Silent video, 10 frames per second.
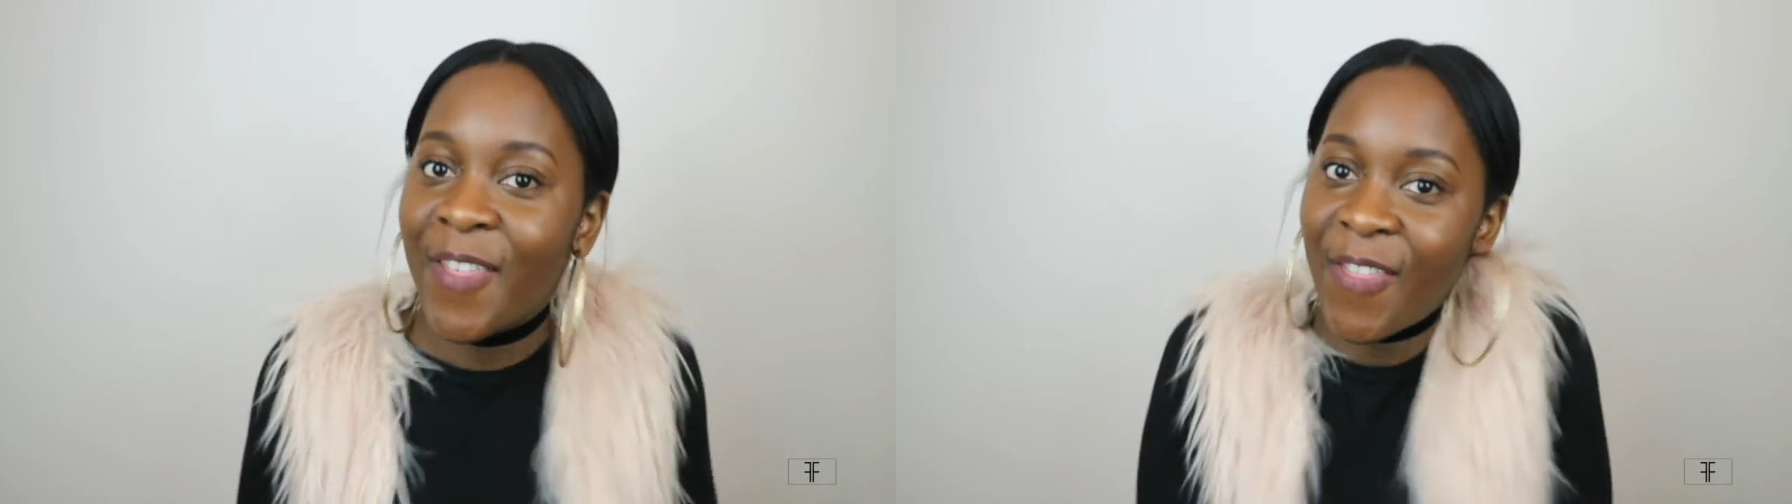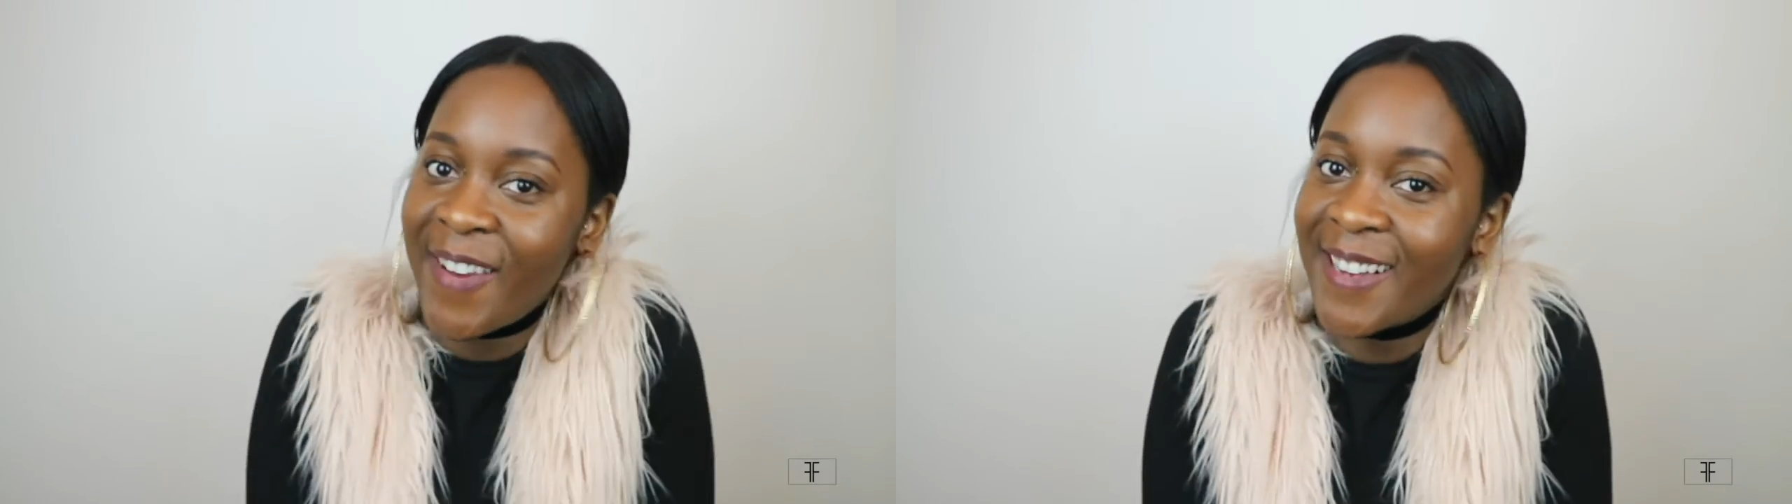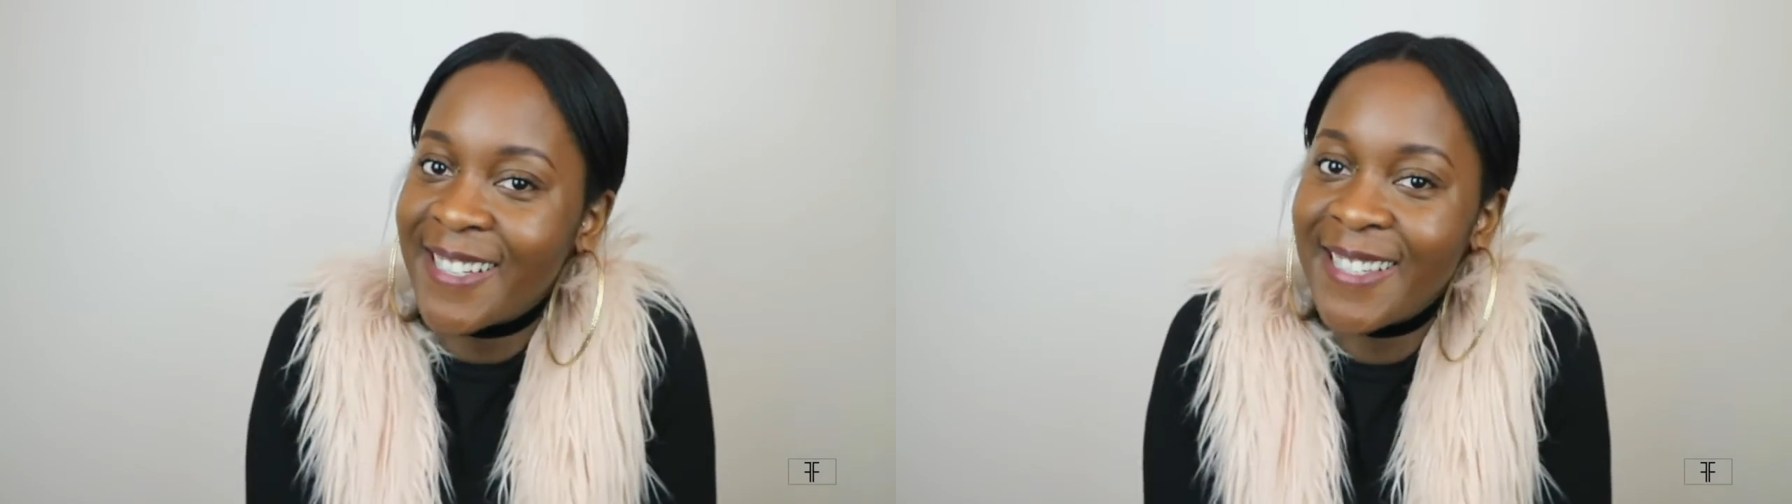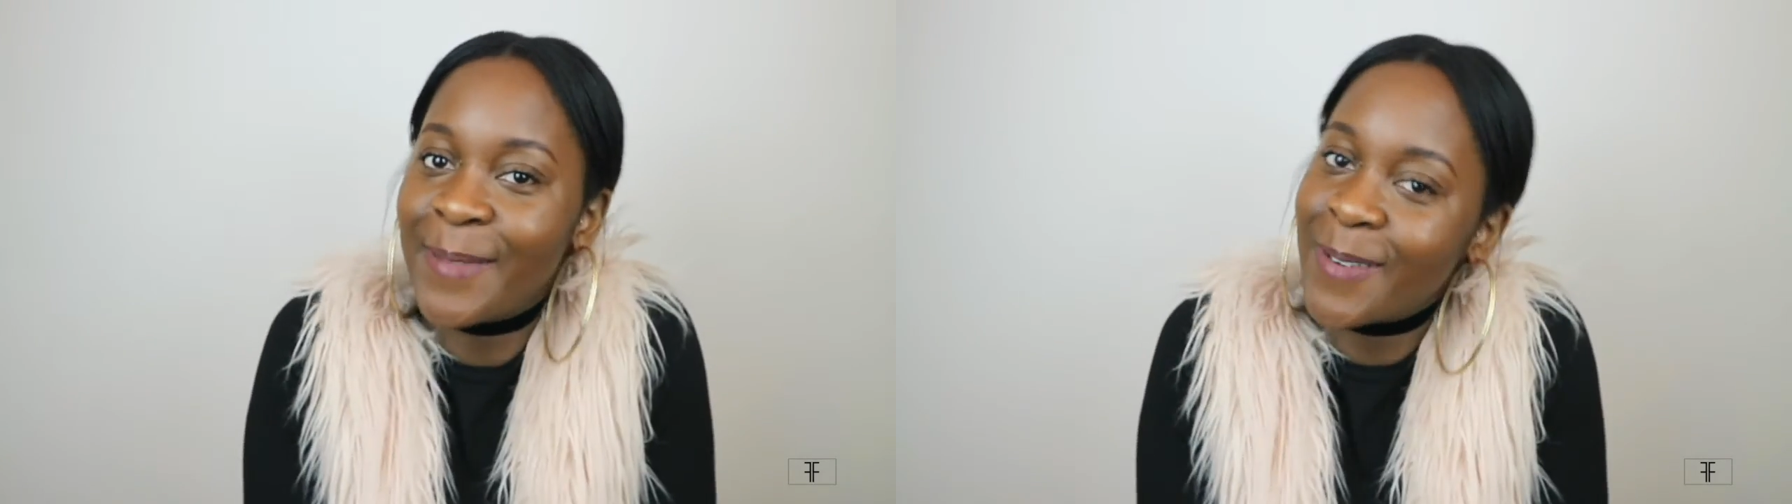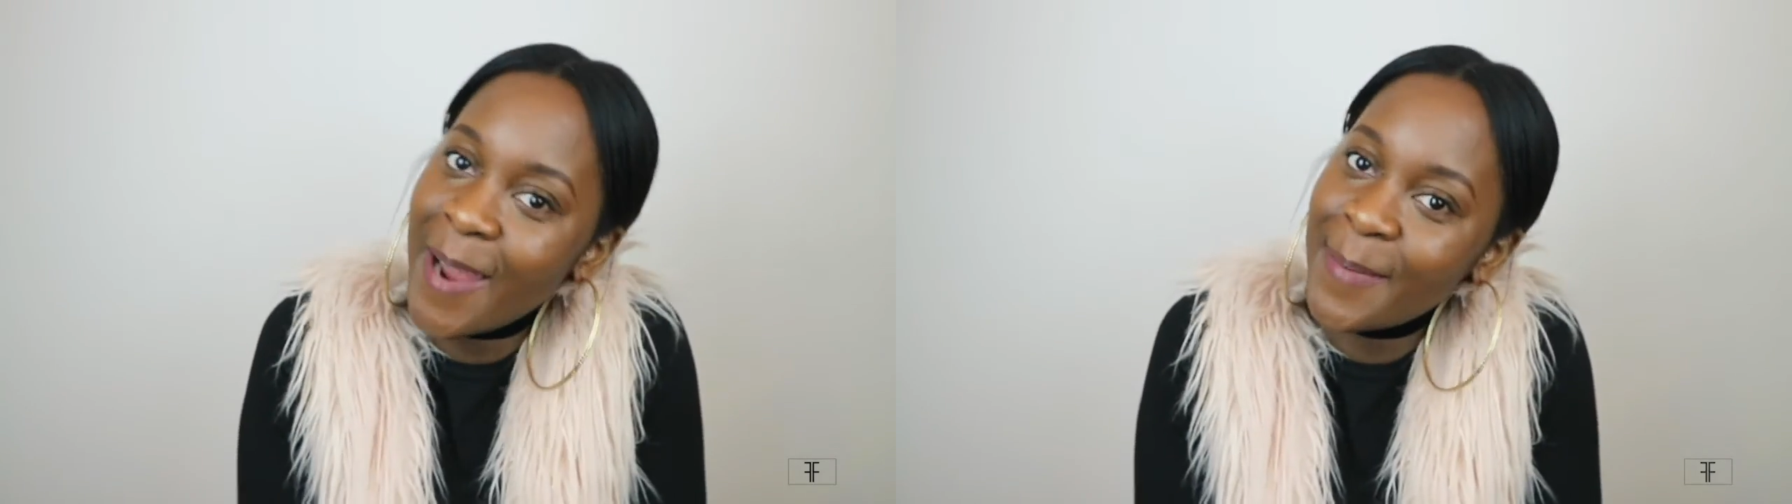300
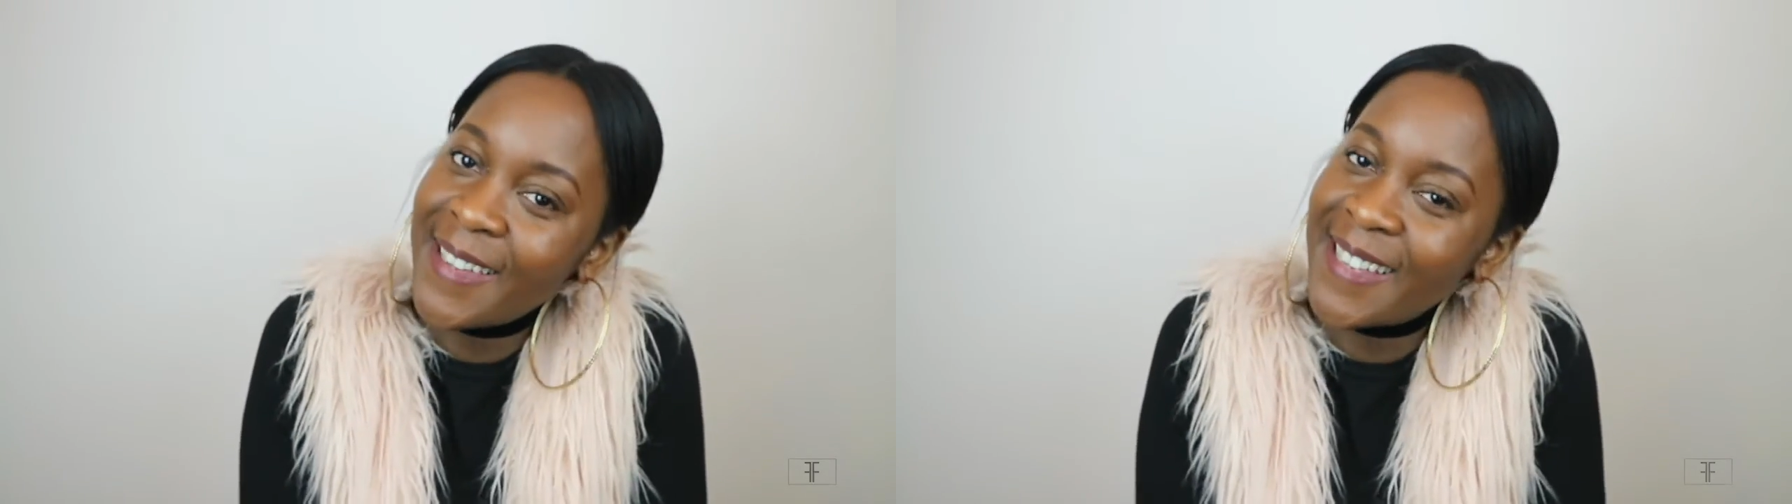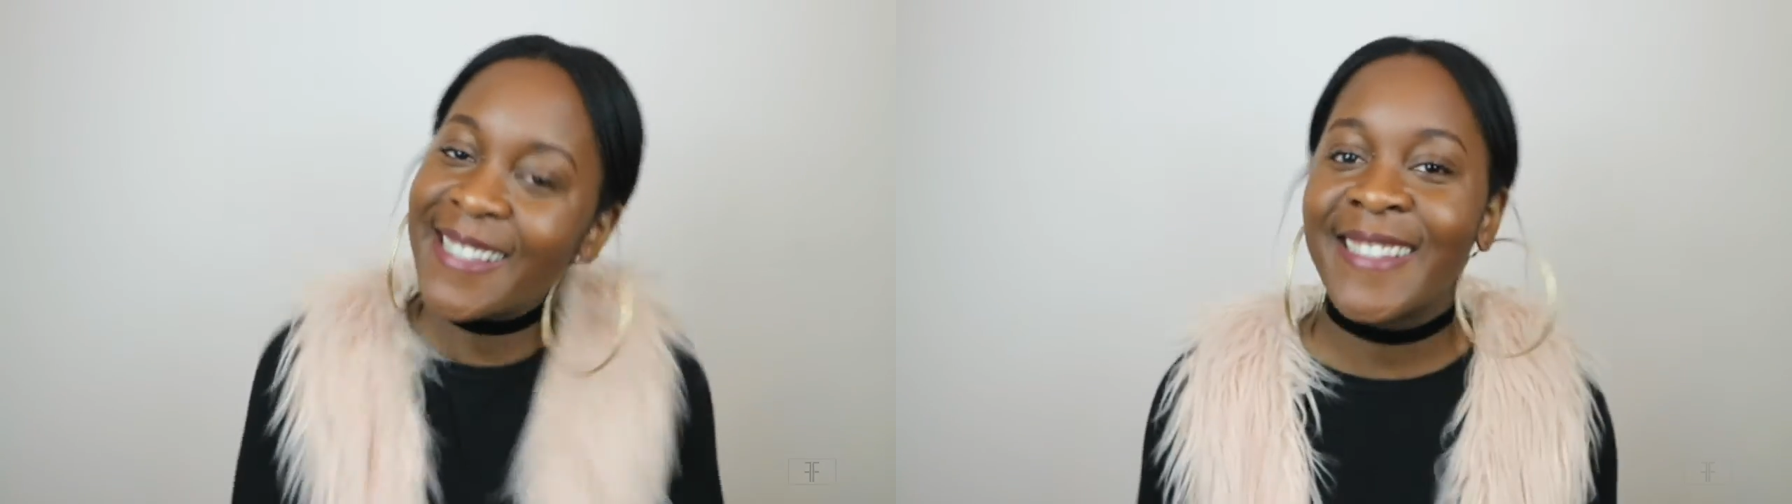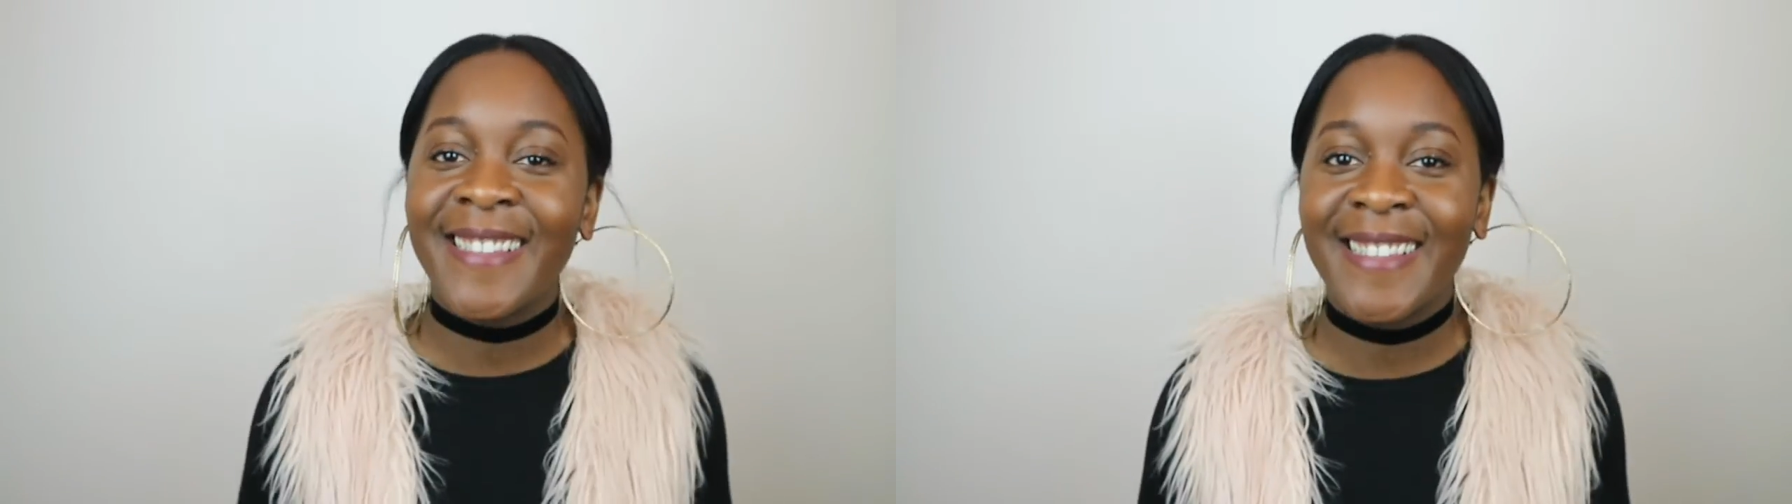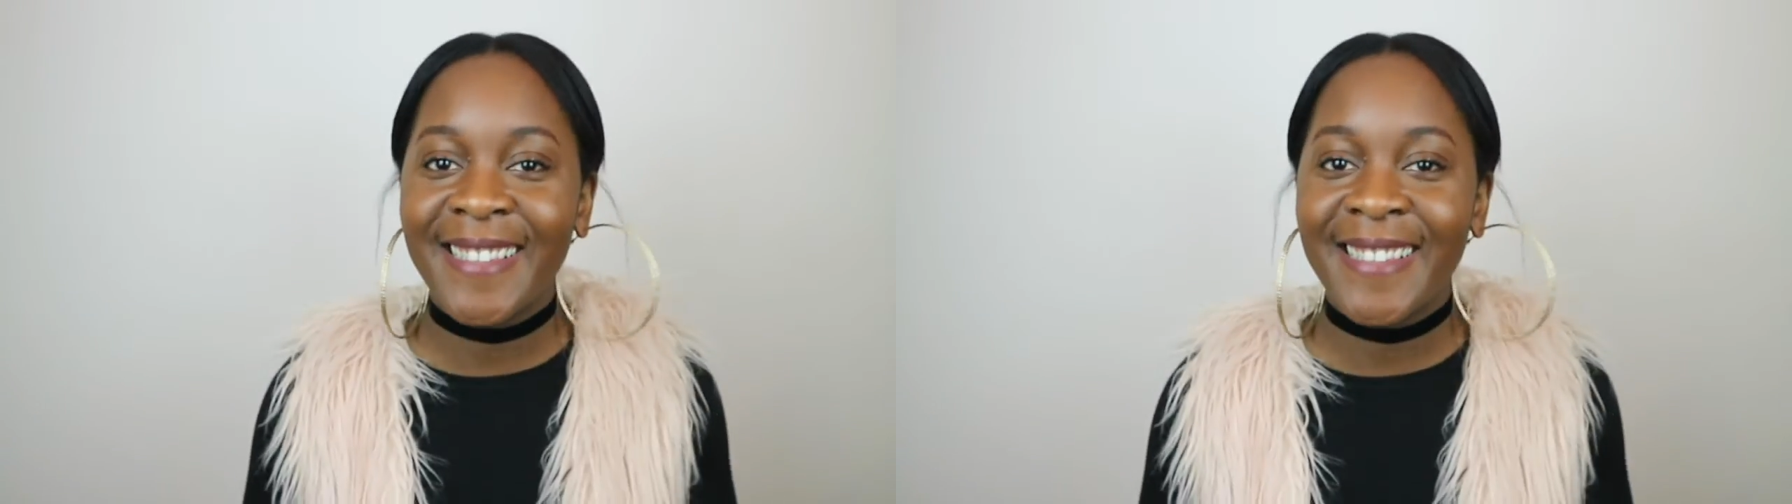subscribers.